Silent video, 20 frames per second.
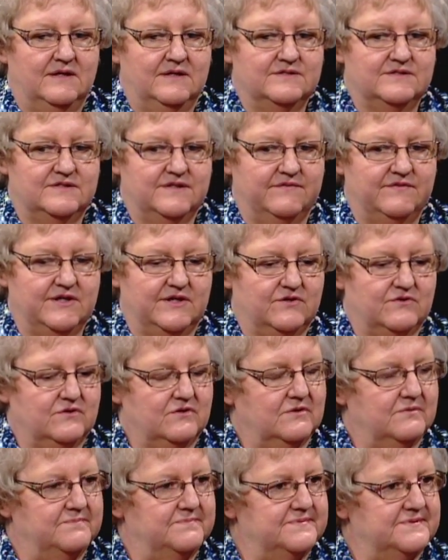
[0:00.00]
civic
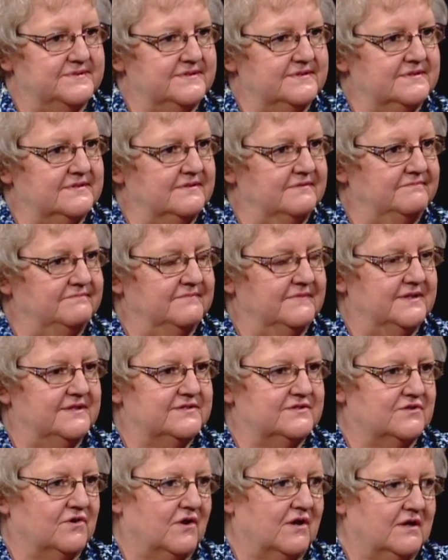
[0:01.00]
groups,
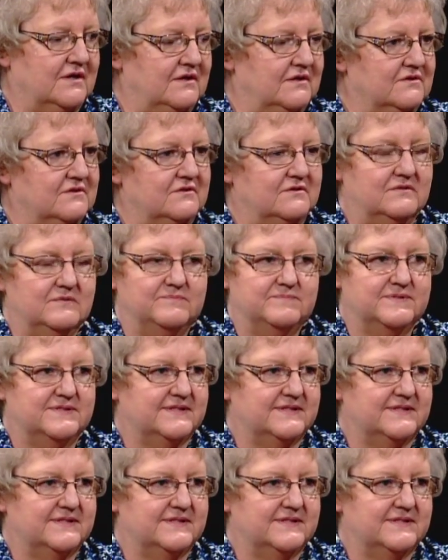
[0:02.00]
historical groups,